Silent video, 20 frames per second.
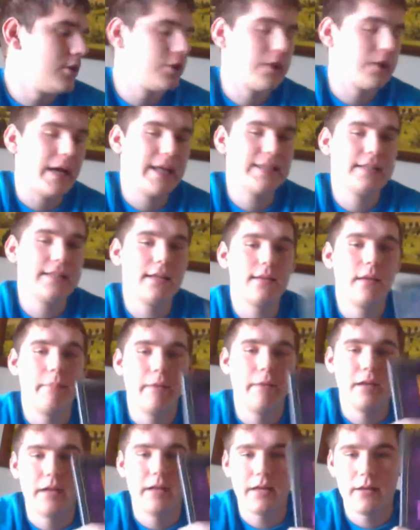Trains
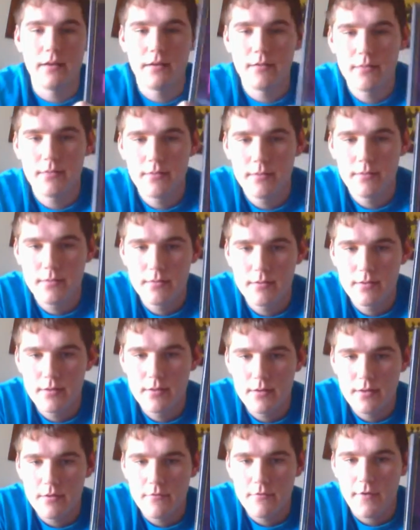Unlimited
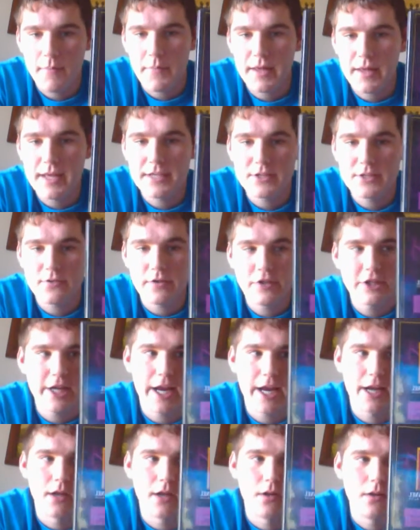from the History
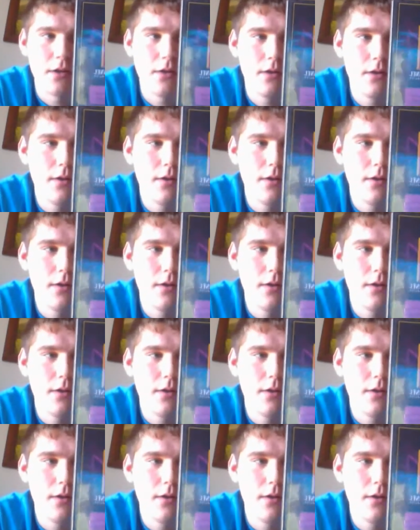Channel.